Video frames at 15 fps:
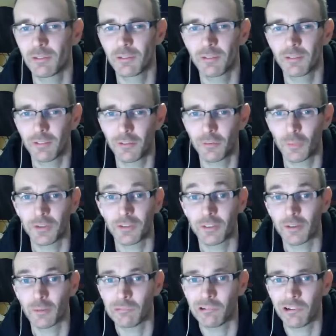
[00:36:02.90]
switches your
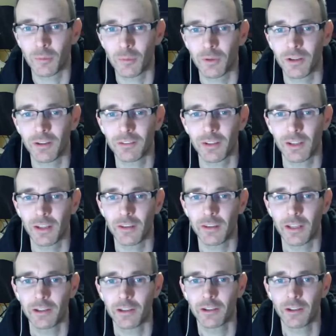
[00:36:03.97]
brain a bit, doesn't it? And then
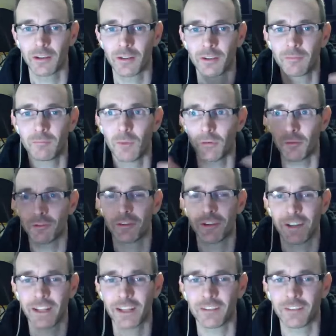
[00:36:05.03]
you can move on to the
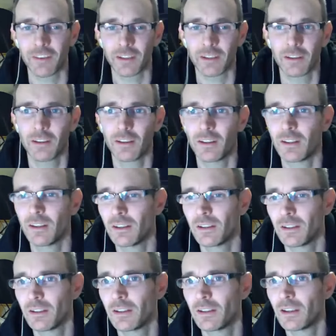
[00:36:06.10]
next thing.
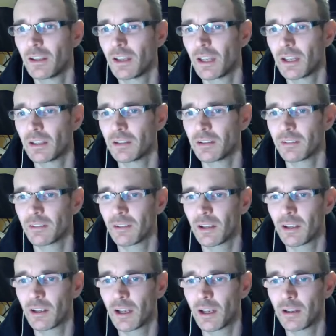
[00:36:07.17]
And
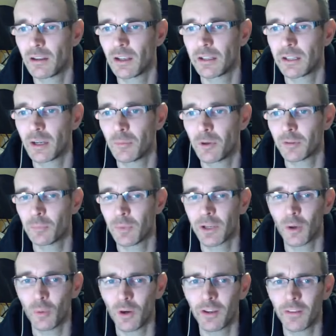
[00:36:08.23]
and in a much bigger
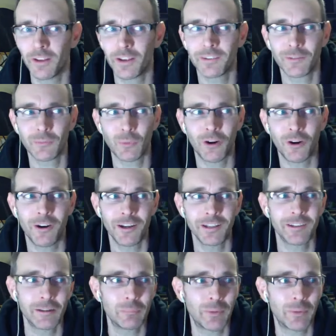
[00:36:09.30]
way, that's what I
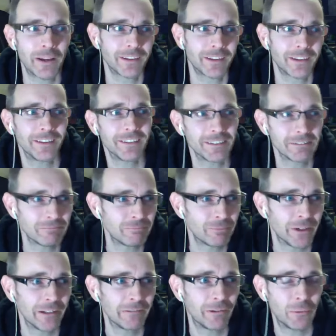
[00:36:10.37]
did back in
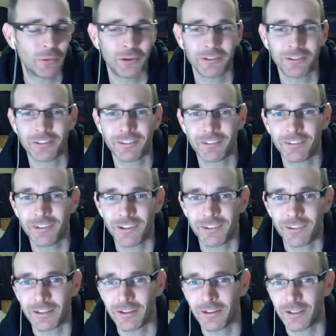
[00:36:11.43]
whenever it was, nineteen
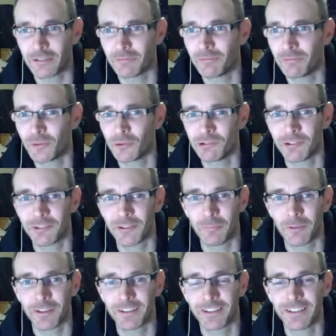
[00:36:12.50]
ninety-four or
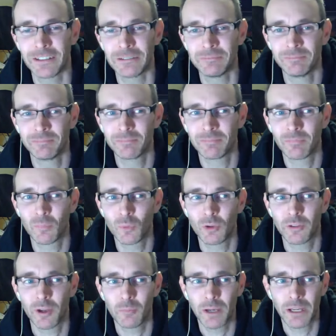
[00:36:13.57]
something, was I
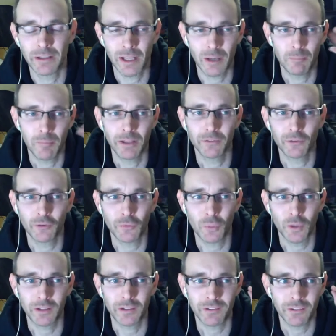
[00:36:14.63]
made that mental
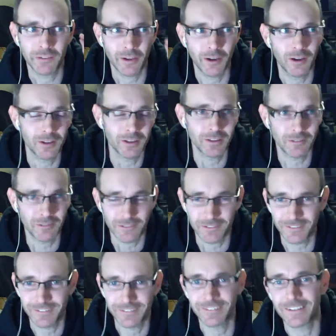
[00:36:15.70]
switch to start
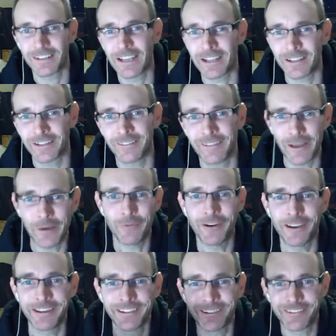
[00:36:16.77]
heading that way
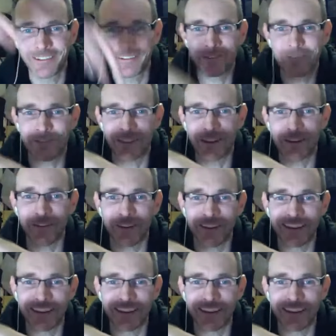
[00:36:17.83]
instead of that way.